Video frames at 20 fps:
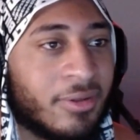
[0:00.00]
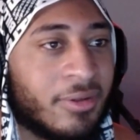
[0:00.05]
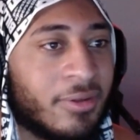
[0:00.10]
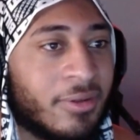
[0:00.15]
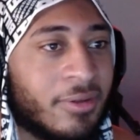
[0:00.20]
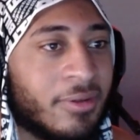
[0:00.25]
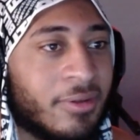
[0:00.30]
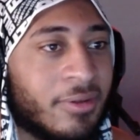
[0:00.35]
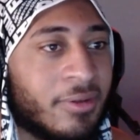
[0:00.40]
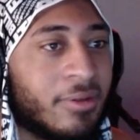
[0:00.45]

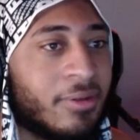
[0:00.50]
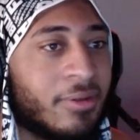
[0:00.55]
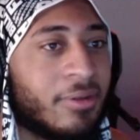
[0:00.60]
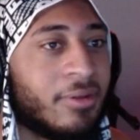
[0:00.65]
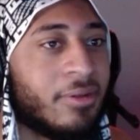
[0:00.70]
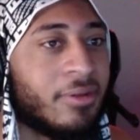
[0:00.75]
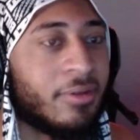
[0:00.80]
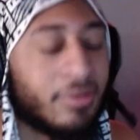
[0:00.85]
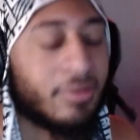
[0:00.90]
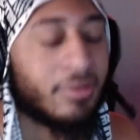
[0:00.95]

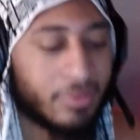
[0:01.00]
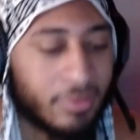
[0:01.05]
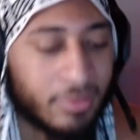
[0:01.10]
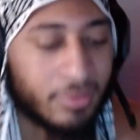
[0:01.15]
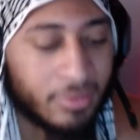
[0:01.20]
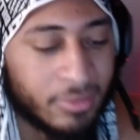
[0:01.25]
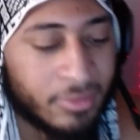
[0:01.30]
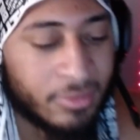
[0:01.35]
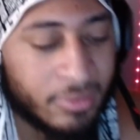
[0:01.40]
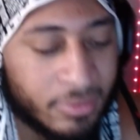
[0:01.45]

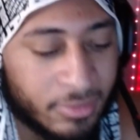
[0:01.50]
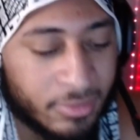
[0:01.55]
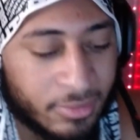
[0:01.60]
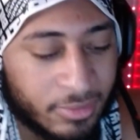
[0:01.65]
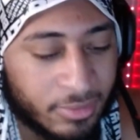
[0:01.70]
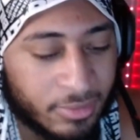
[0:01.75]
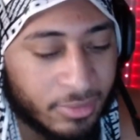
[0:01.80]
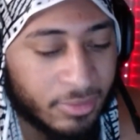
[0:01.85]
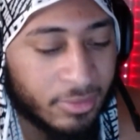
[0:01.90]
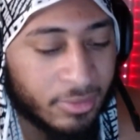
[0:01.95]

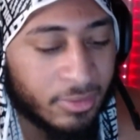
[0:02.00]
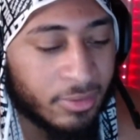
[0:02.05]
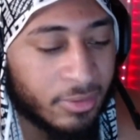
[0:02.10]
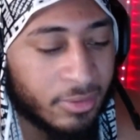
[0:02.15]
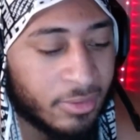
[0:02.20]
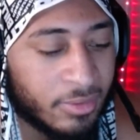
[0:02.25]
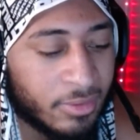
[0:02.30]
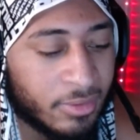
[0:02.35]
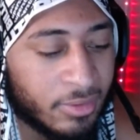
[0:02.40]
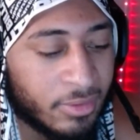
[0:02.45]

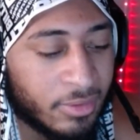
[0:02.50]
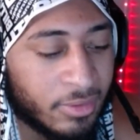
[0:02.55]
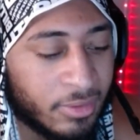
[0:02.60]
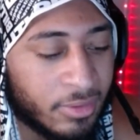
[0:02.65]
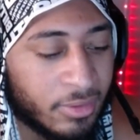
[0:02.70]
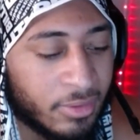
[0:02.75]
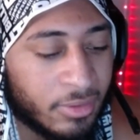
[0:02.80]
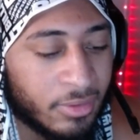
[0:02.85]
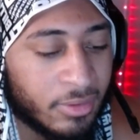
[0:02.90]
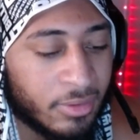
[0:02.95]

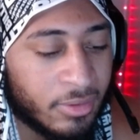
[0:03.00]
No one is speaking in this clip.